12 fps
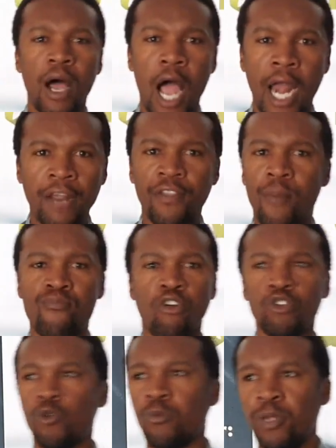Another
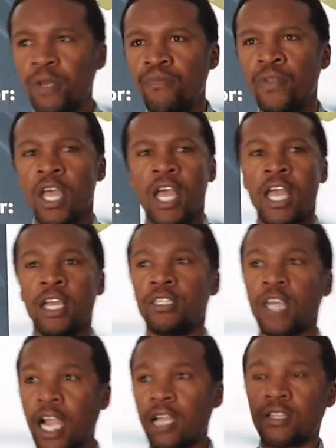approach would be
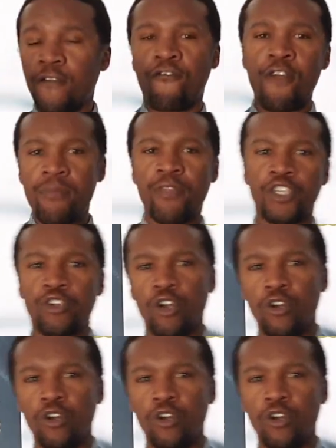the frame that